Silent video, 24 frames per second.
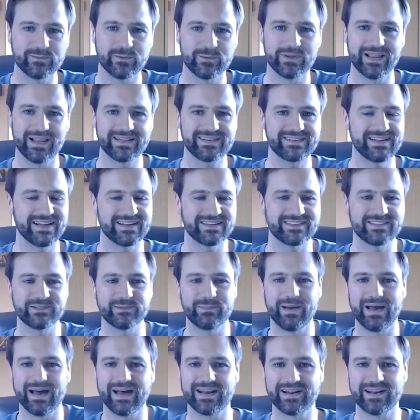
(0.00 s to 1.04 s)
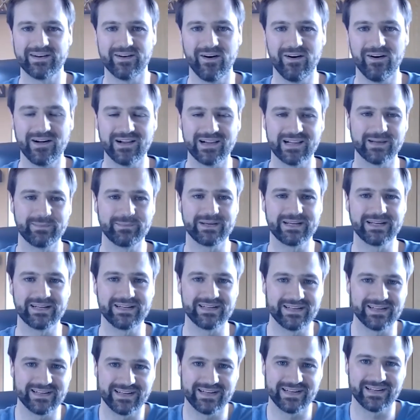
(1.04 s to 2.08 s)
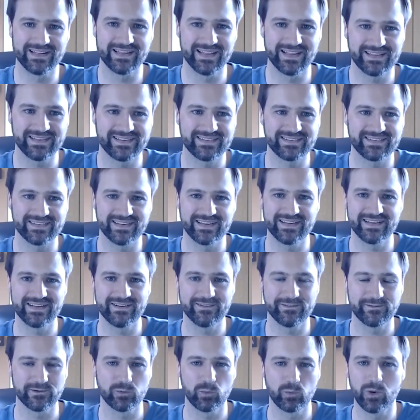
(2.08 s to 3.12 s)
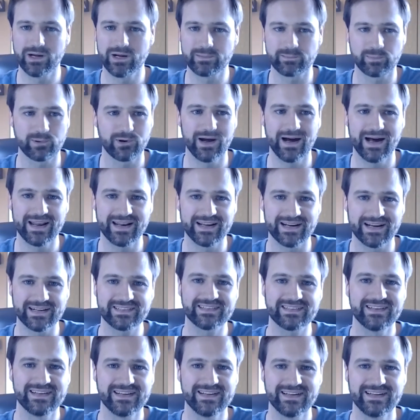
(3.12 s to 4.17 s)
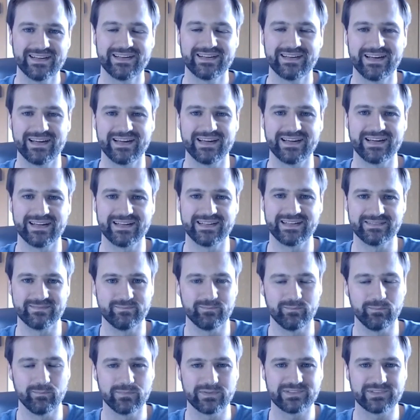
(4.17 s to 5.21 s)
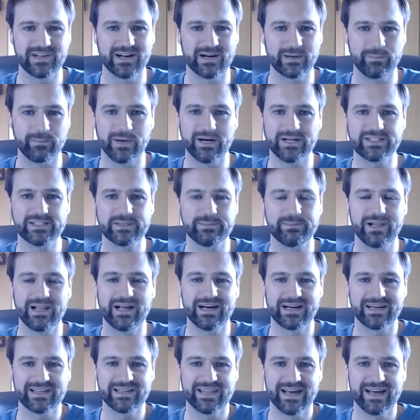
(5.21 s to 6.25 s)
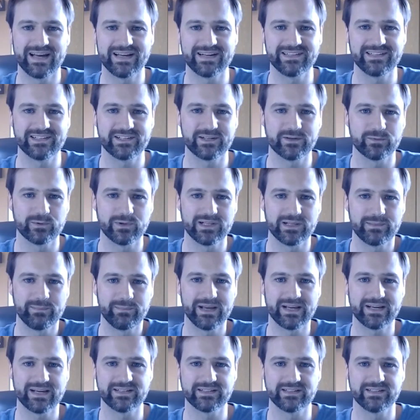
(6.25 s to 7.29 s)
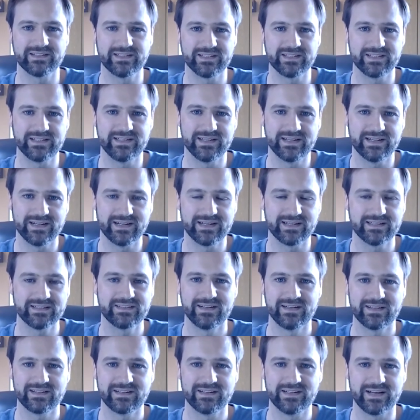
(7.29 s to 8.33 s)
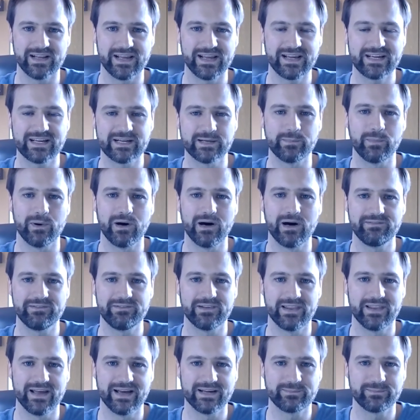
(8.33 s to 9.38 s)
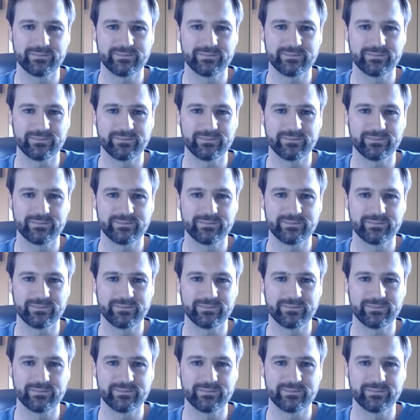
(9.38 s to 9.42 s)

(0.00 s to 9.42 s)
Well, that's not too bad at all. I mean, that's for one product, and start multiplying that, and you can really make a good income off of that.